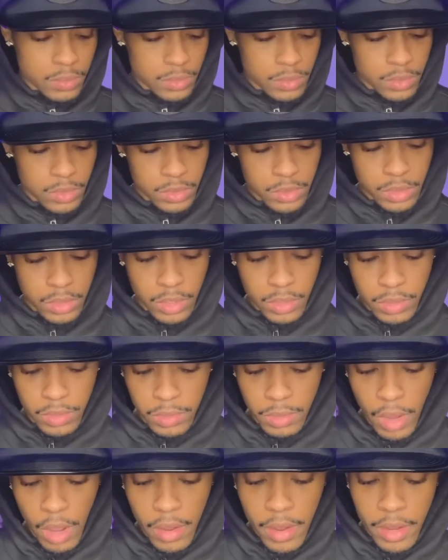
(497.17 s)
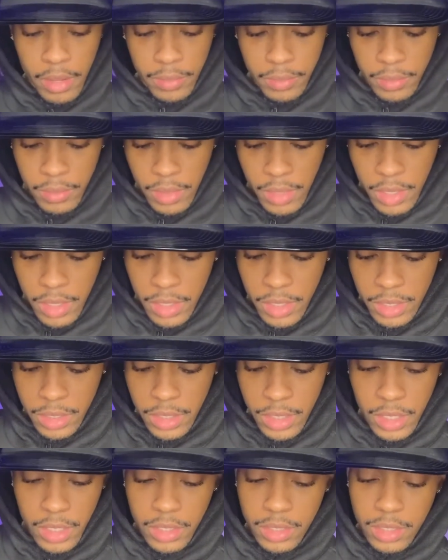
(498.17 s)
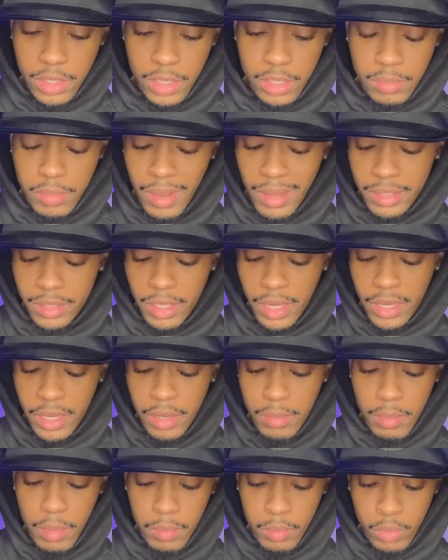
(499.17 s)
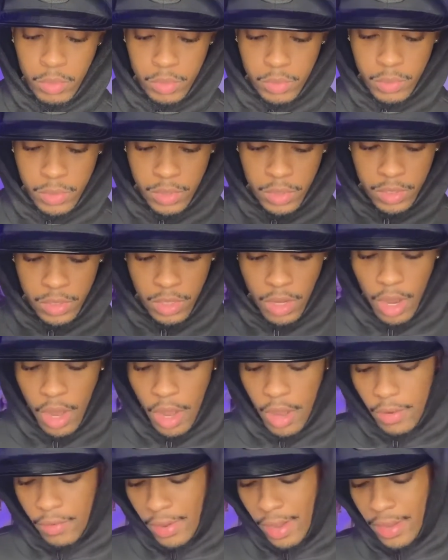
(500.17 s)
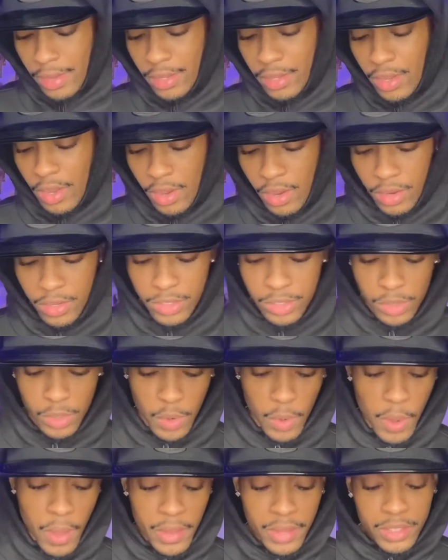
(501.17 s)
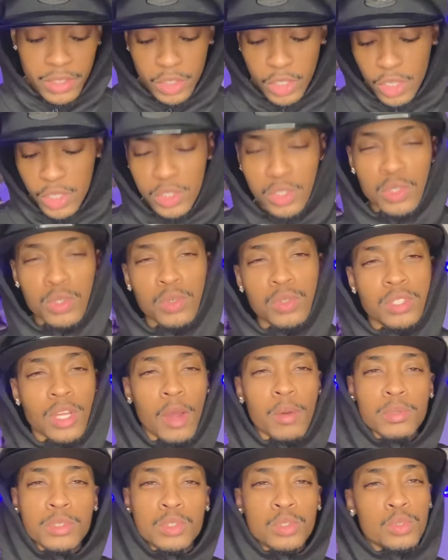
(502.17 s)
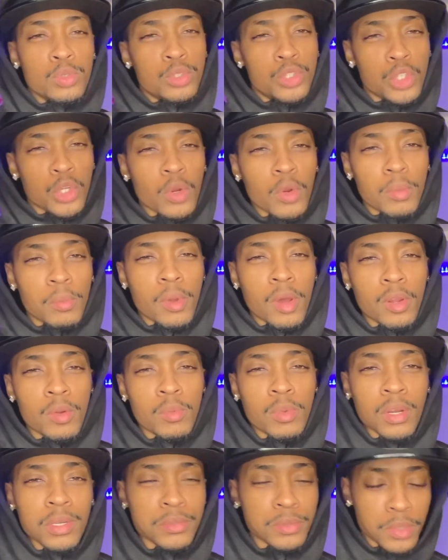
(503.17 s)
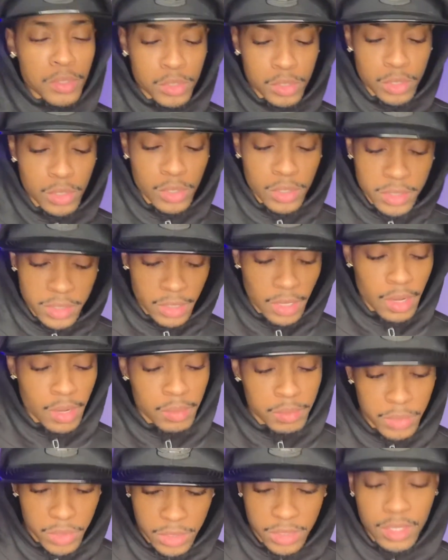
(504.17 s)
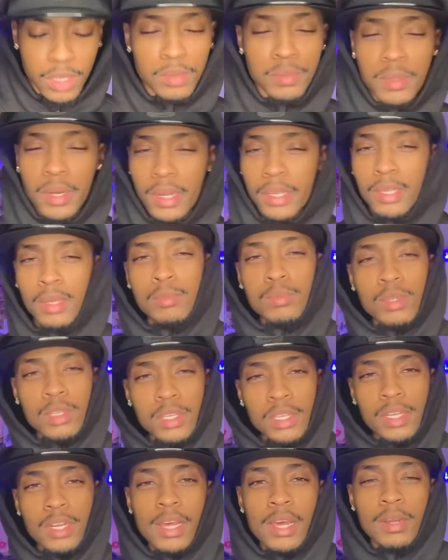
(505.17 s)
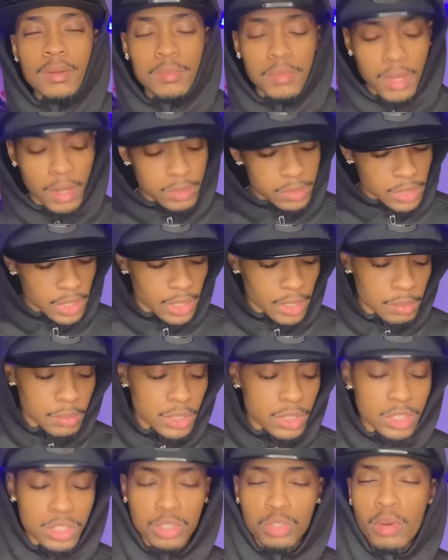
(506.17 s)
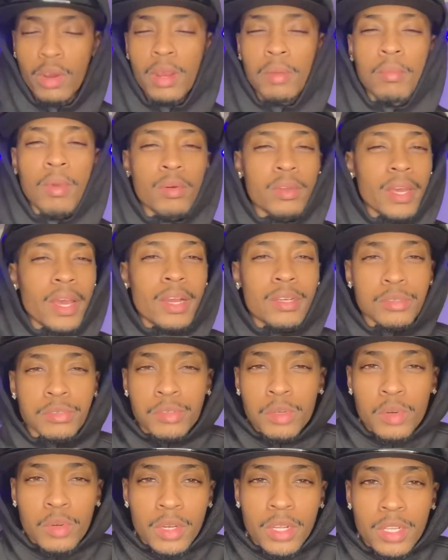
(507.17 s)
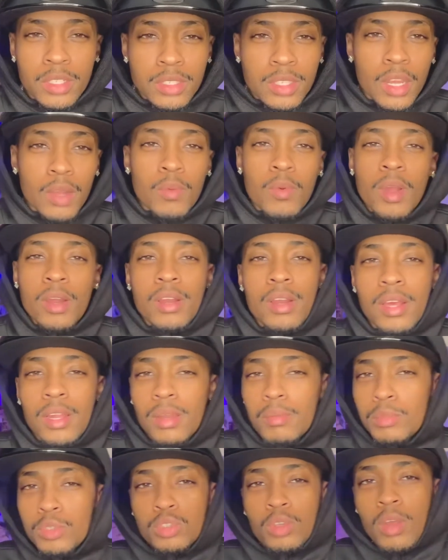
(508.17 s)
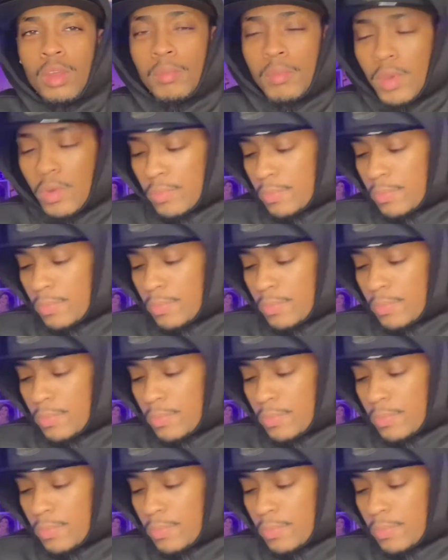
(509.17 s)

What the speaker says: So, all right, let's get into this box. I can't remember which one it is. All right, y'all, so these shoes, I wasn't too sure about them when I first looked at them and stuff, but I kept looking at them, and I was like, let me just try them out. They got fur on the inside. Why not? Let me try them out.